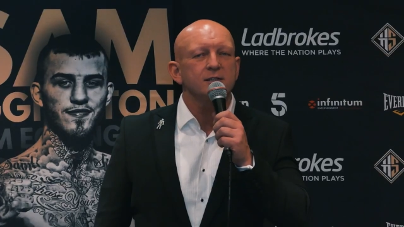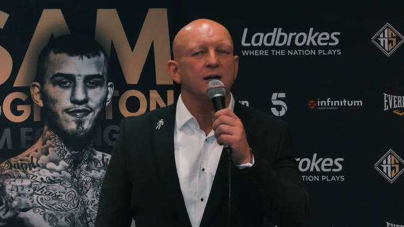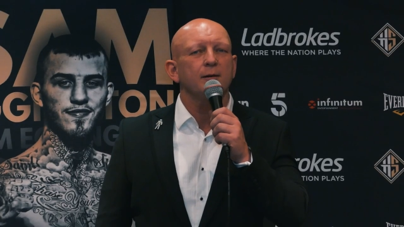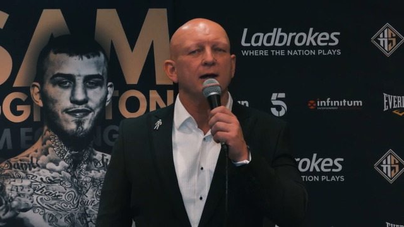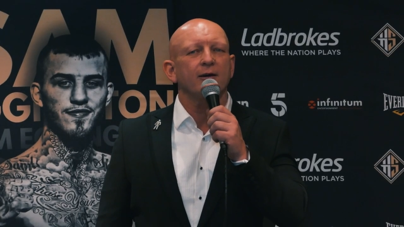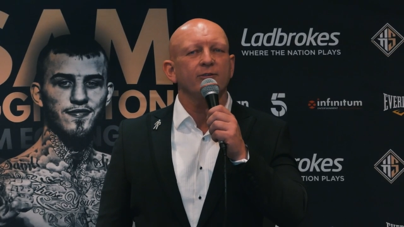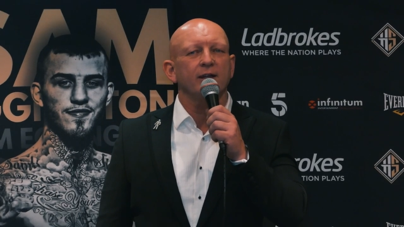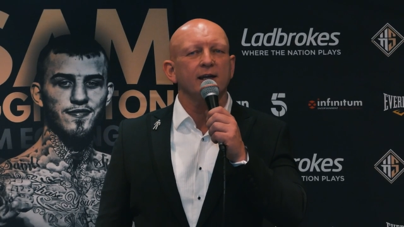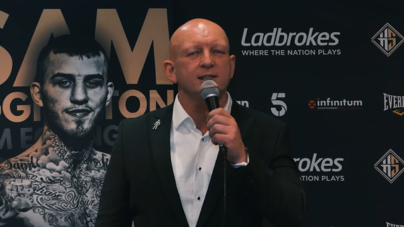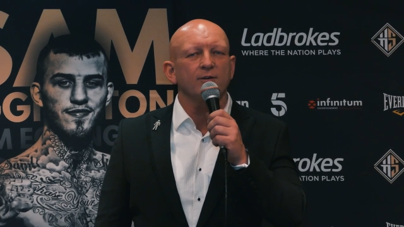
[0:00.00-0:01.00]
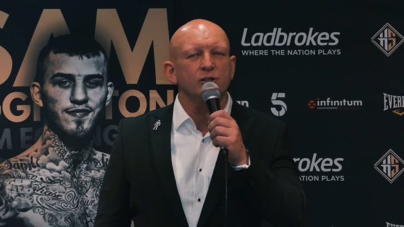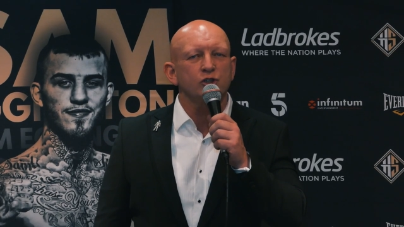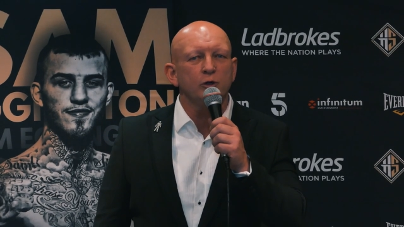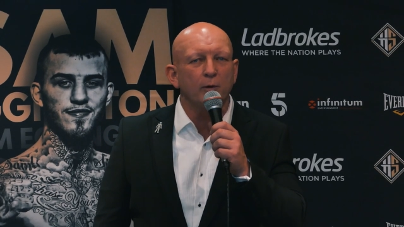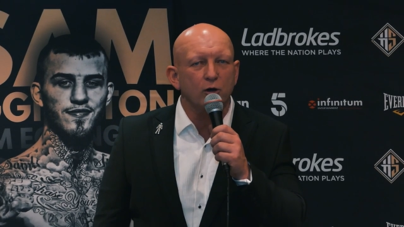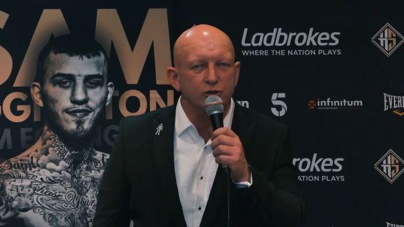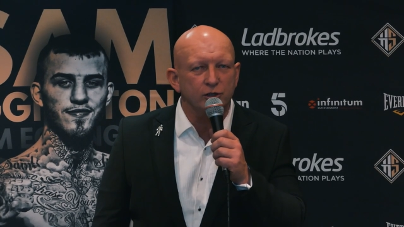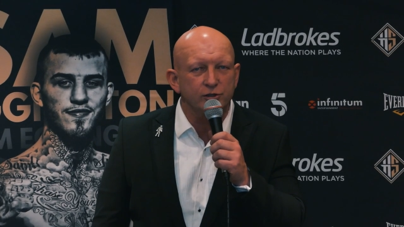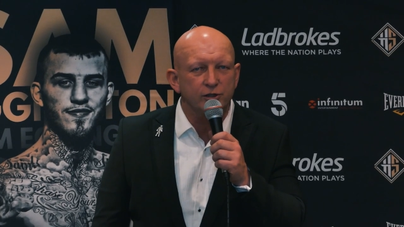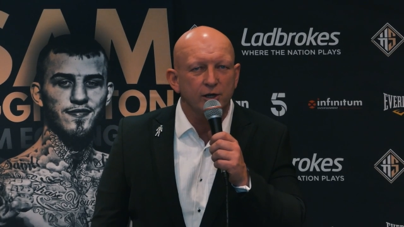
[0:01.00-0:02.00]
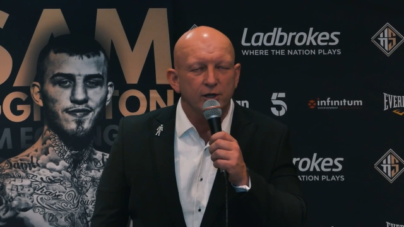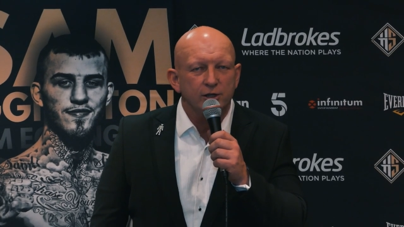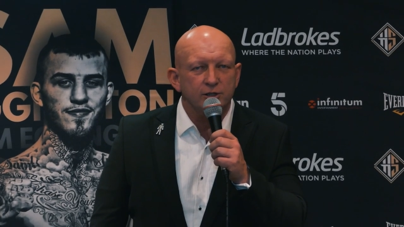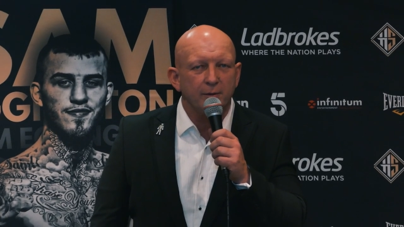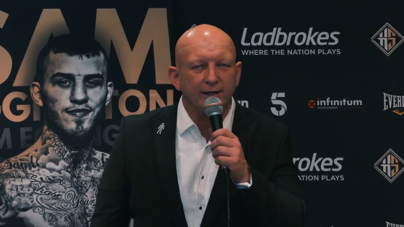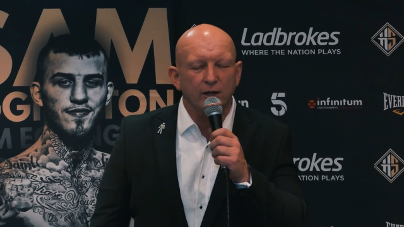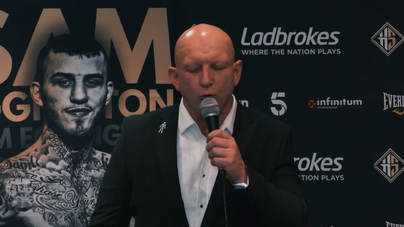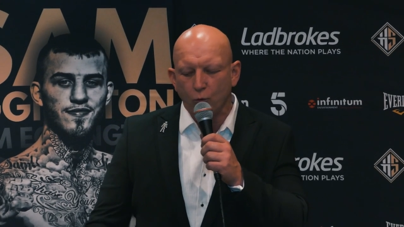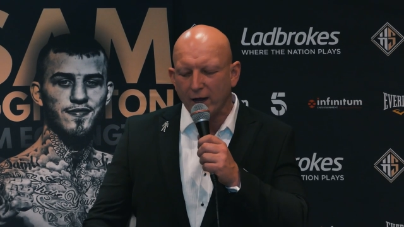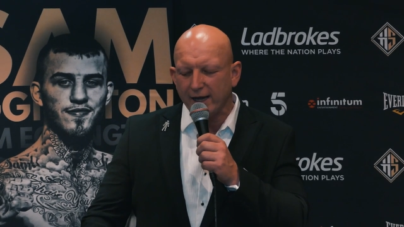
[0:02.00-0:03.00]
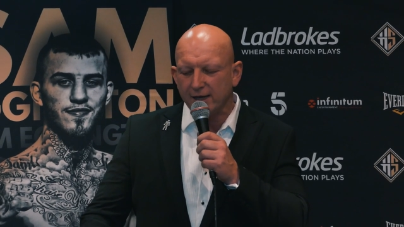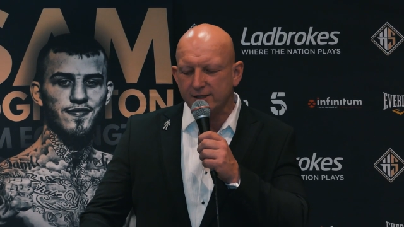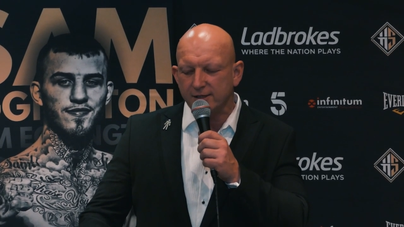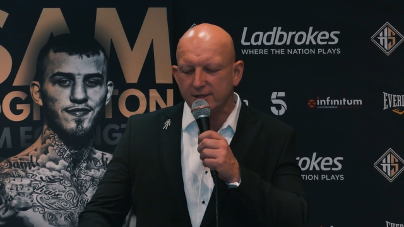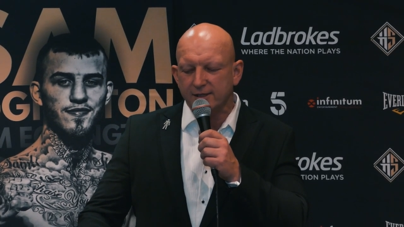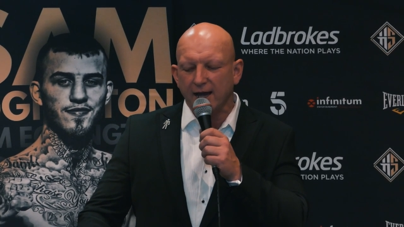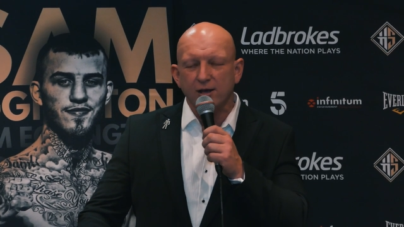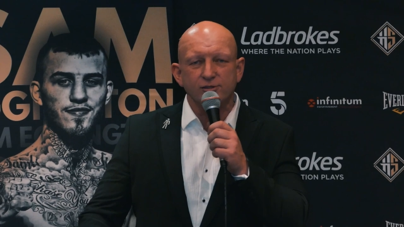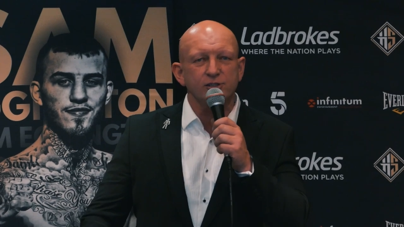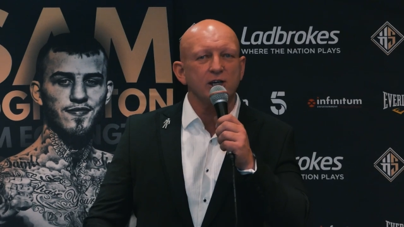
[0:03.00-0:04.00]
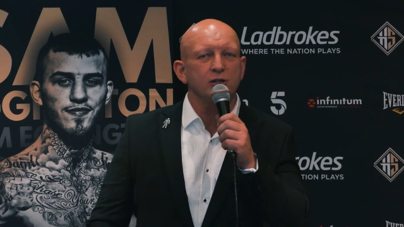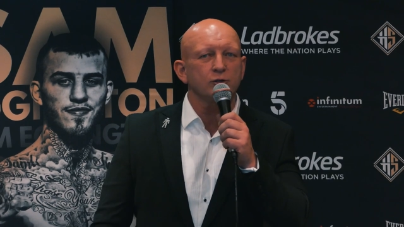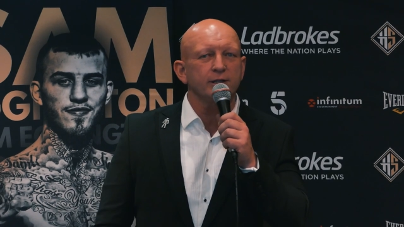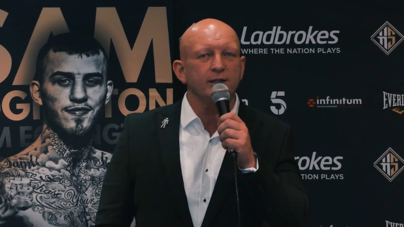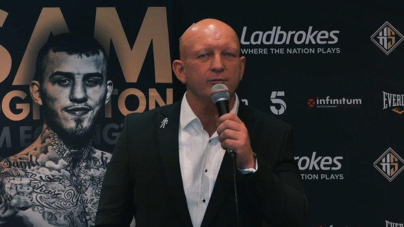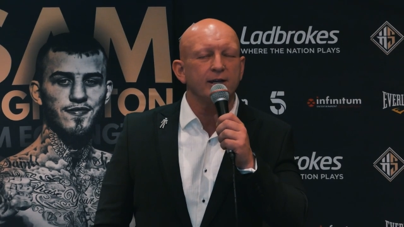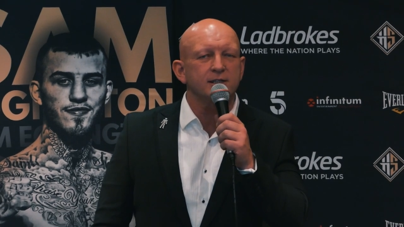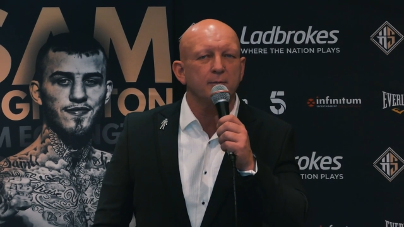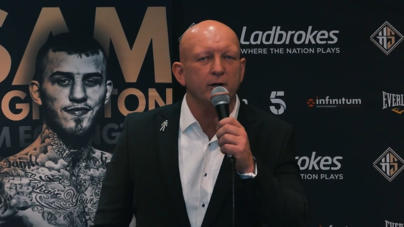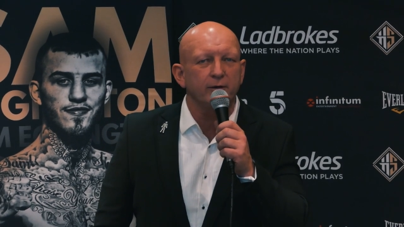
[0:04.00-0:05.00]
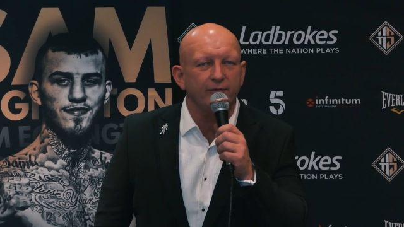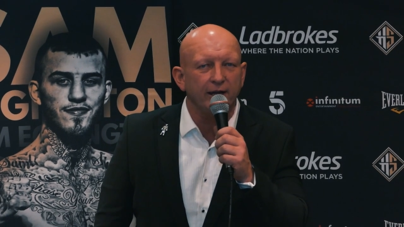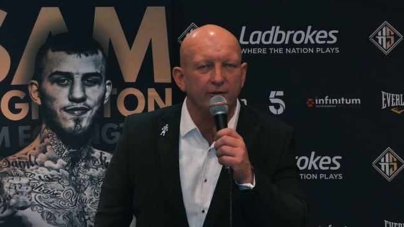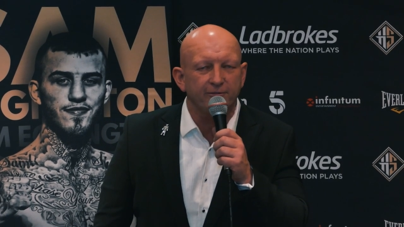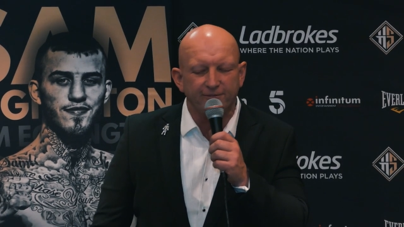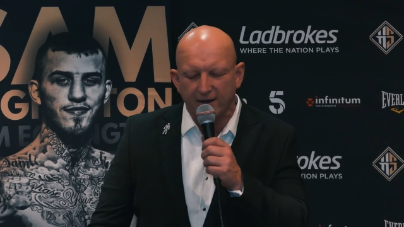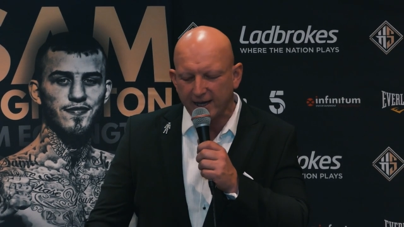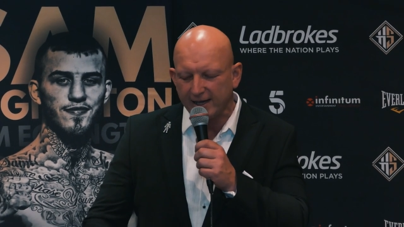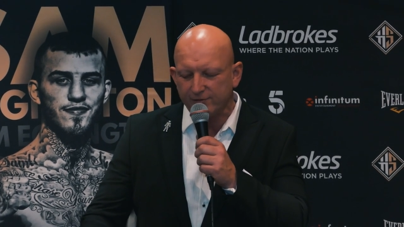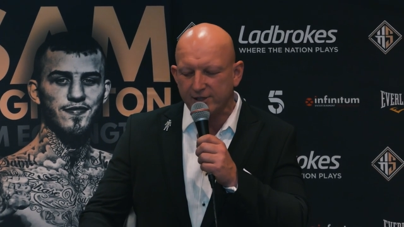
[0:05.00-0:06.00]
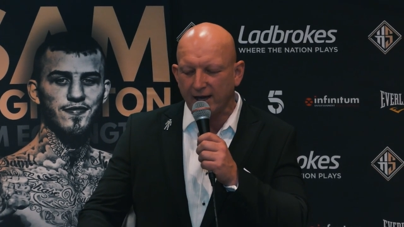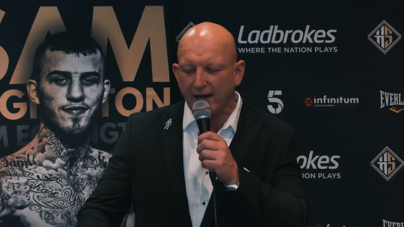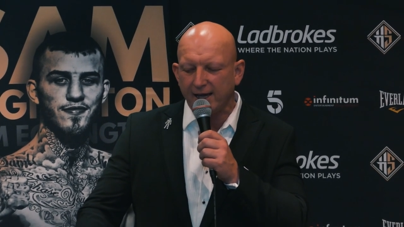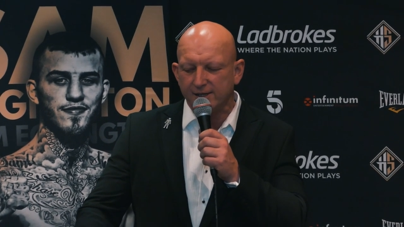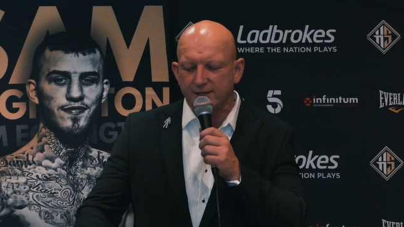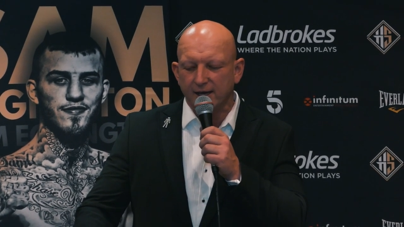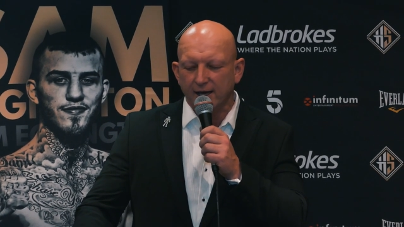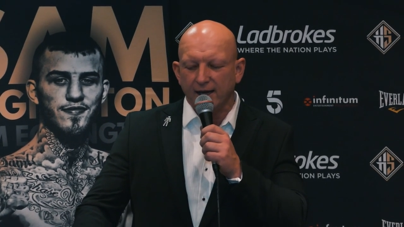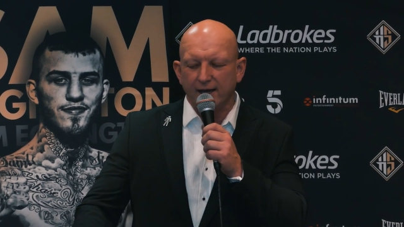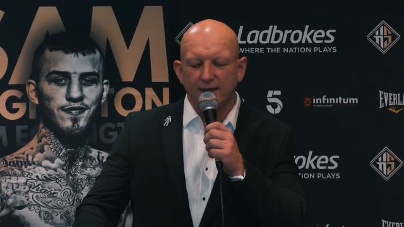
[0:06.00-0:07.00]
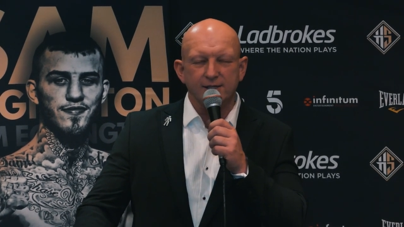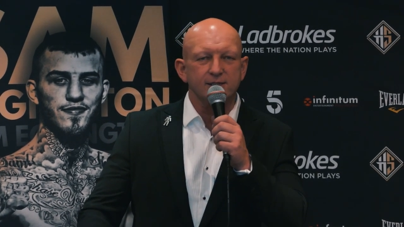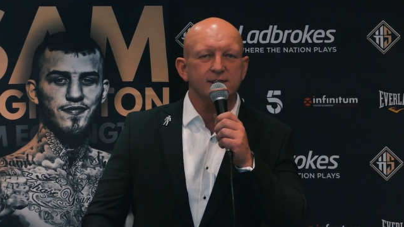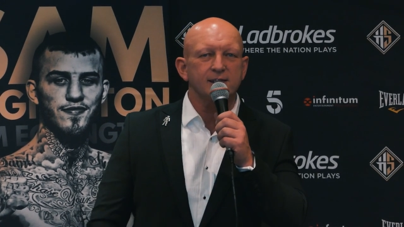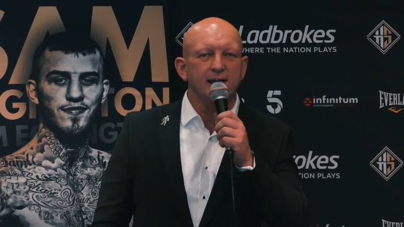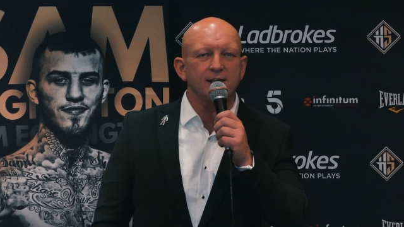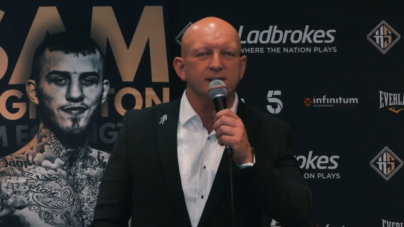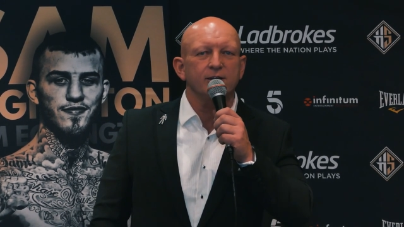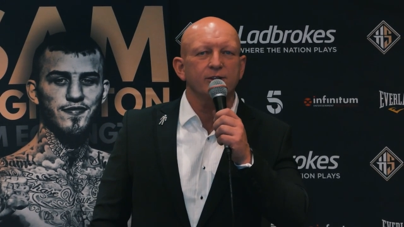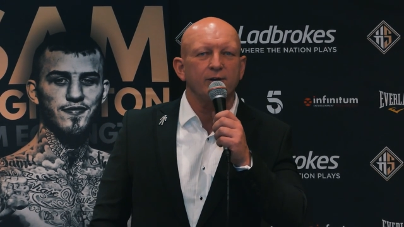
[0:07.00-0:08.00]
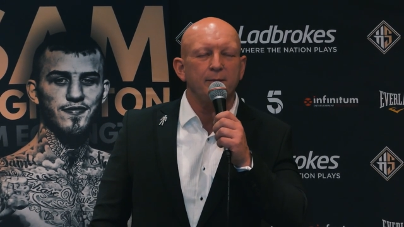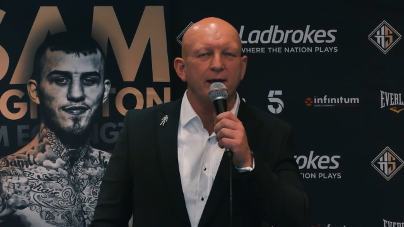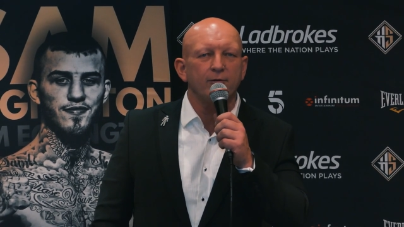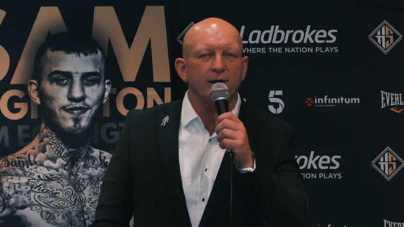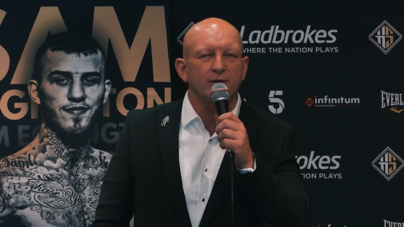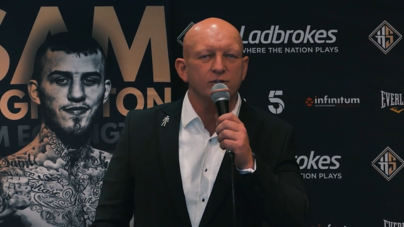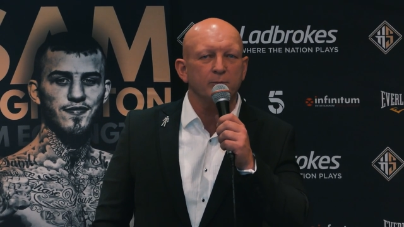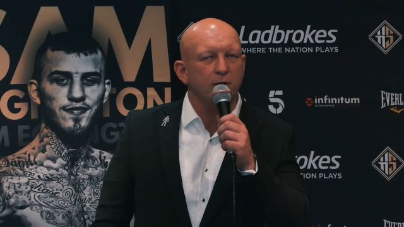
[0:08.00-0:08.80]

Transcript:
Speaker 1: Time now for the next of our 2 boxers to make their way to the scales. They're scheduled in the ring tomorrow evening at 5 to 8. It is 6 3-minute rounds of